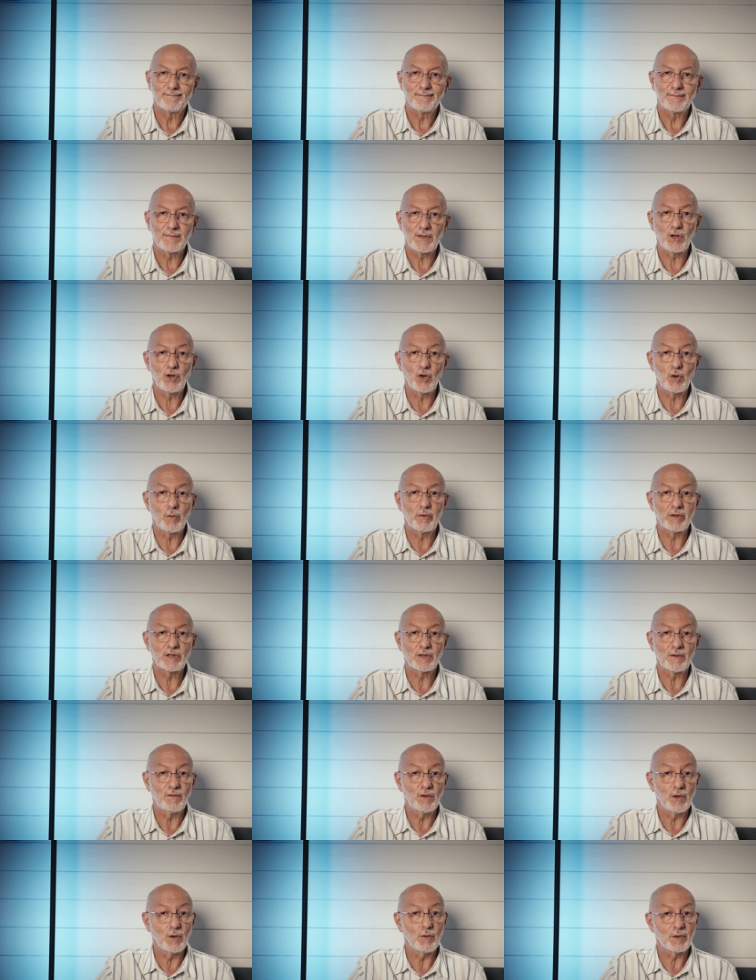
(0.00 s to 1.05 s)
The hubris
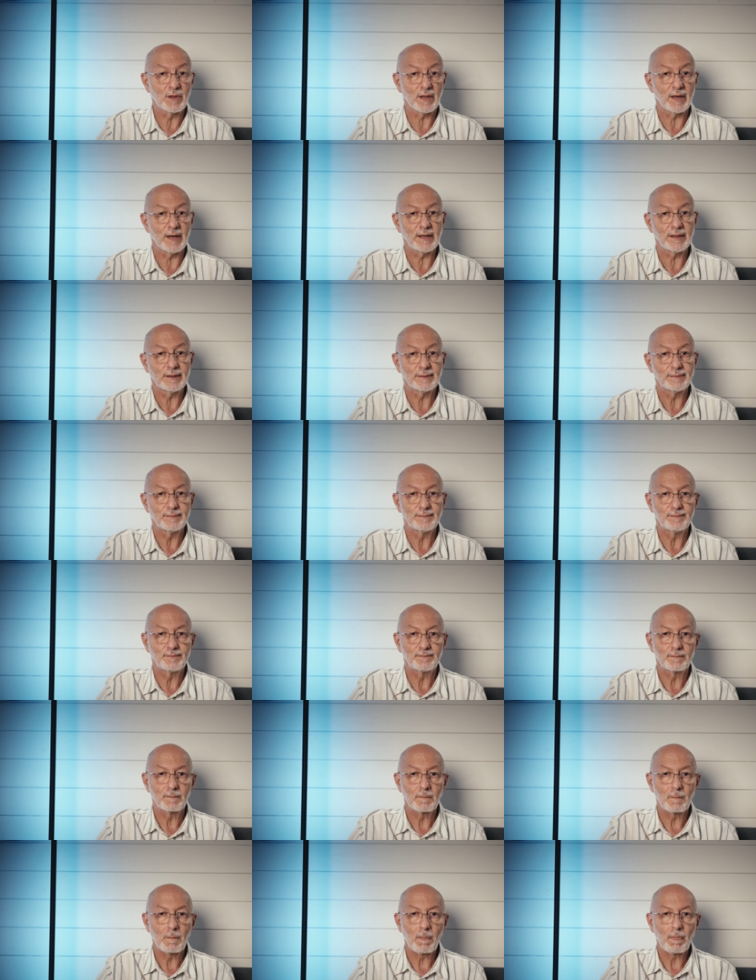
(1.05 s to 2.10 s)
of youth, eh?
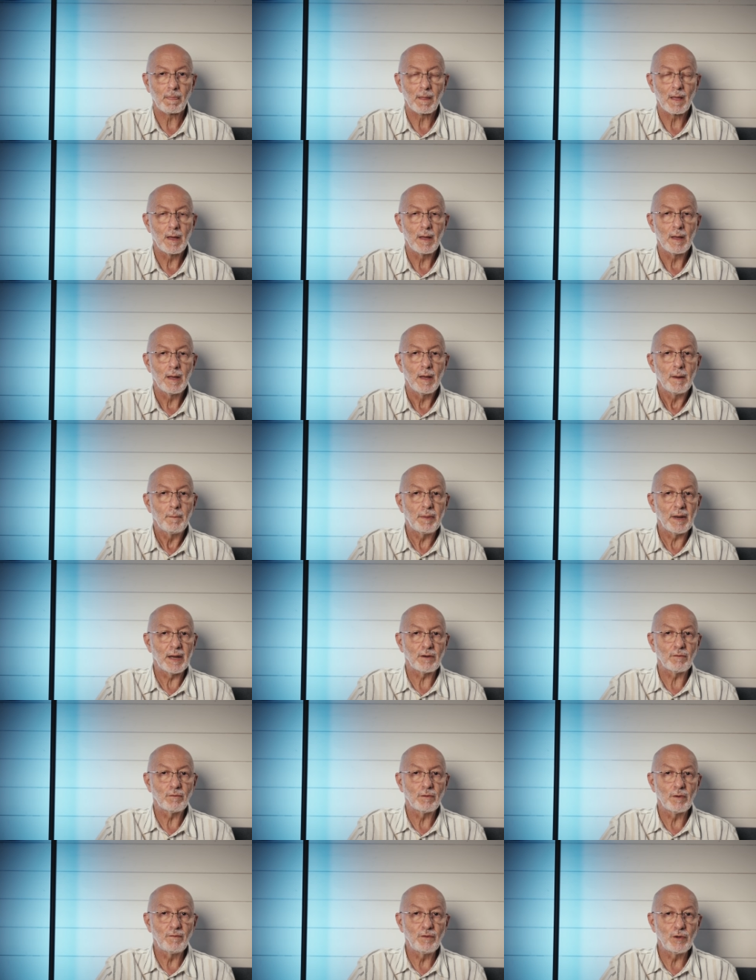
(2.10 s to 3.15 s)
But
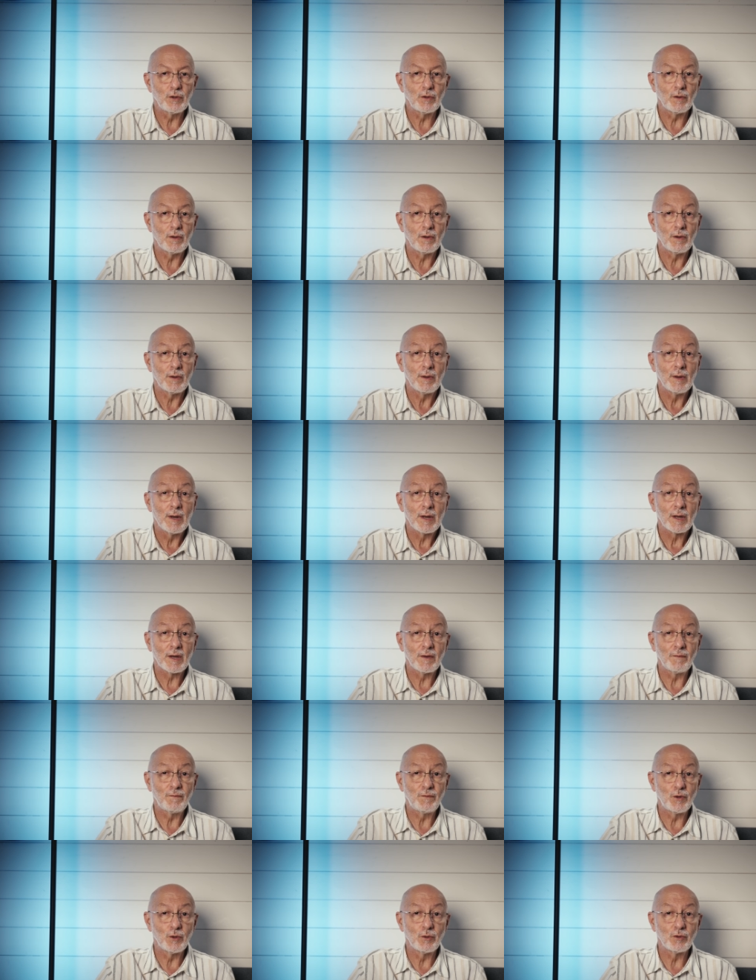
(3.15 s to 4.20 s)
review
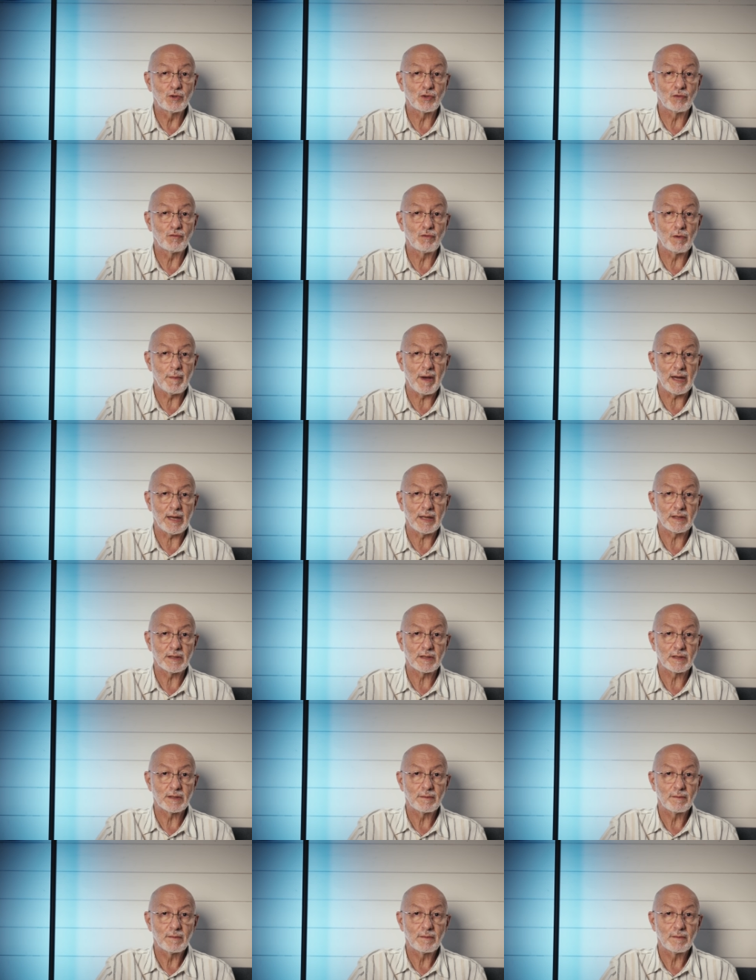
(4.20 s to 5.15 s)
confusion remained.